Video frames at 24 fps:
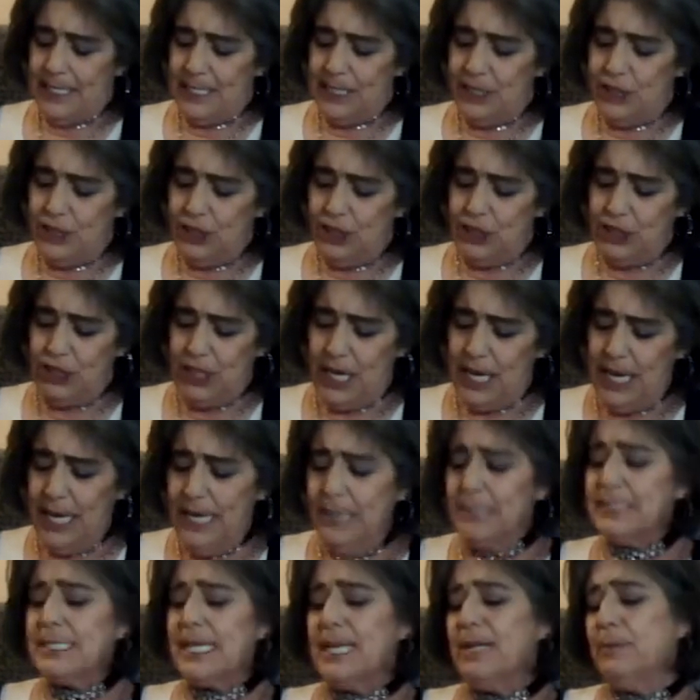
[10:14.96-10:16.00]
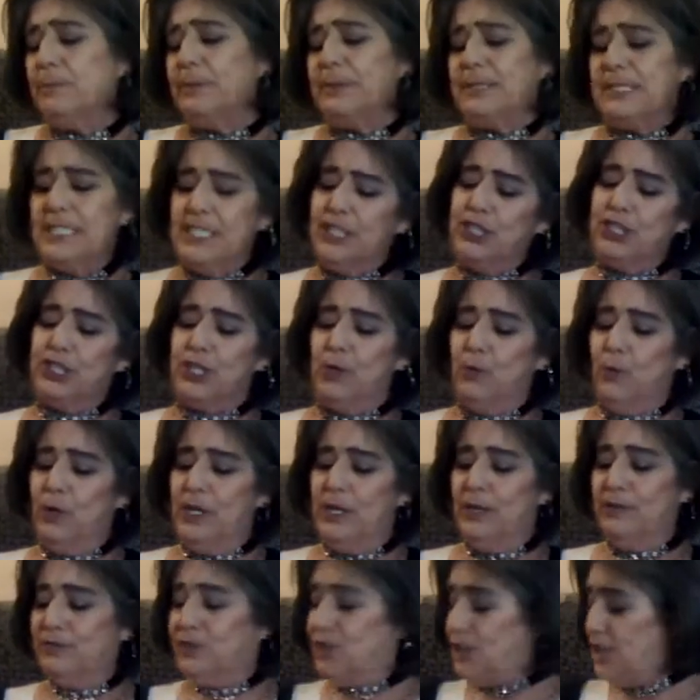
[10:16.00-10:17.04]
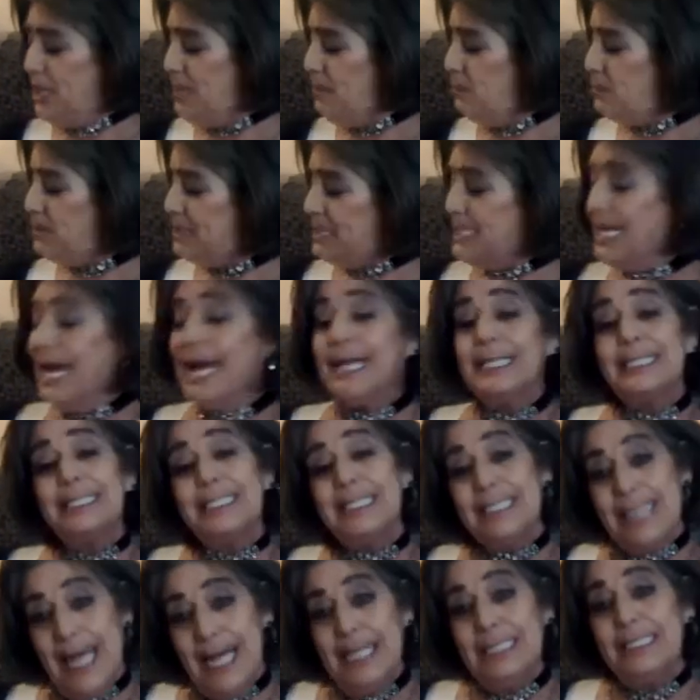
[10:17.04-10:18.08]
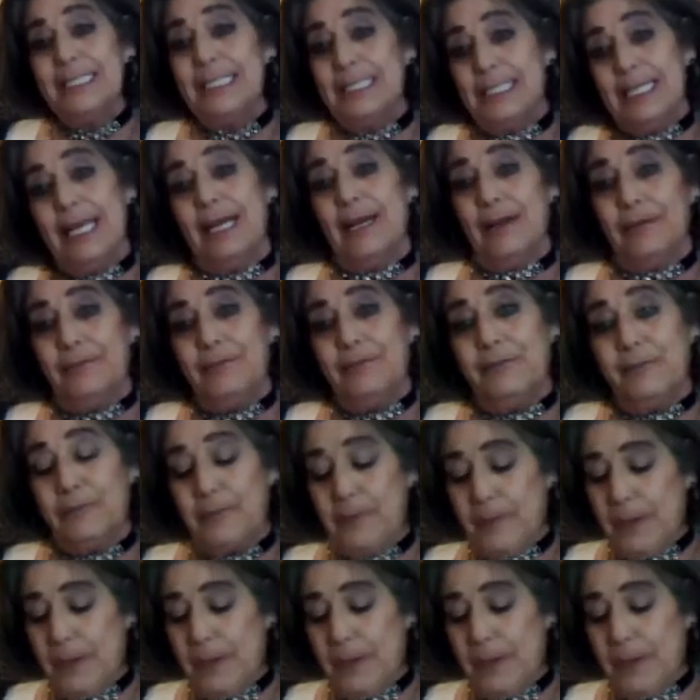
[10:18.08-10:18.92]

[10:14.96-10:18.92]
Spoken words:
she is in a position where she was that sensitive